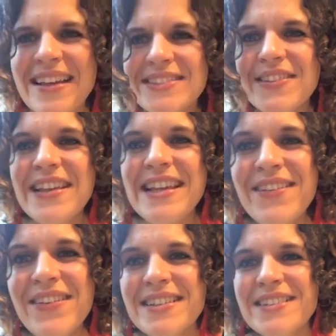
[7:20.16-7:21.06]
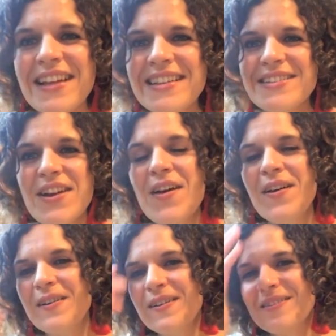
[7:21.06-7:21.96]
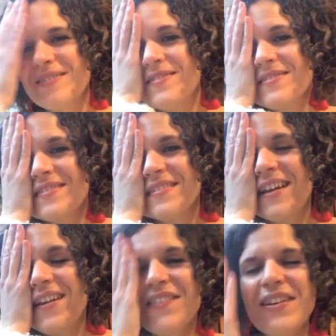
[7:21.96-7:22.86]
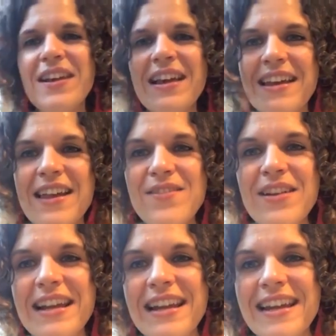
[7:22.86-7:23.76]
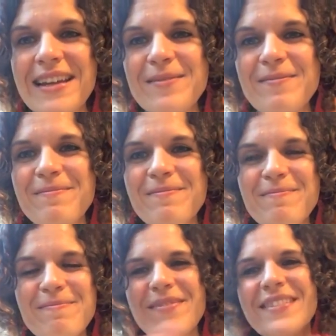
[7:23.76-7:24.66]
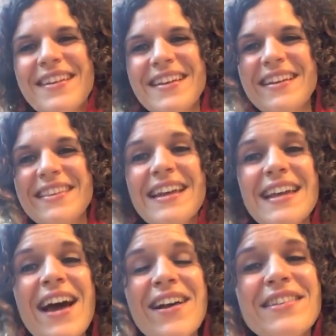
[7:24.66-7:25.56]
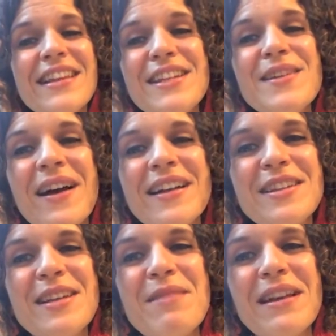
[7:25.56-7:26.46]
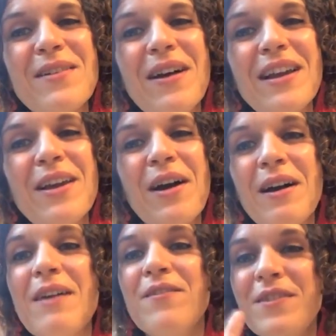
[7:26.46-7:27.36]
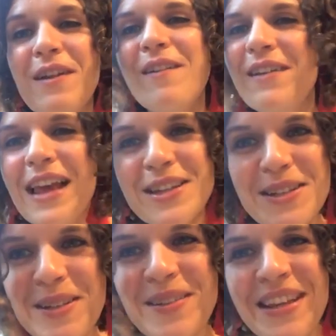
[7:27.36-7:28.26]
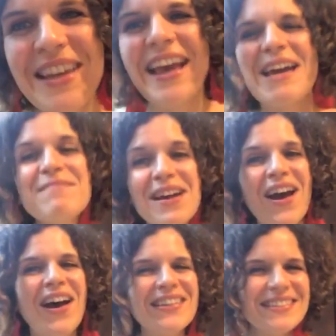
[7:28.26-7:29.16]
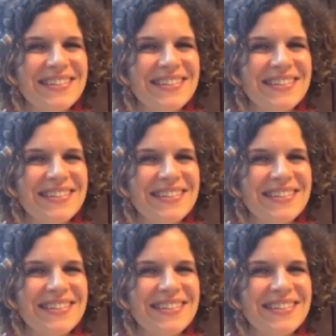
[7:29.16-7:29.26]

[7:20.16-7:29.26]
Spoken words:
So the lyrics of that song, I feel like are really, they do actually mean quite a lot for our relationship with CK, because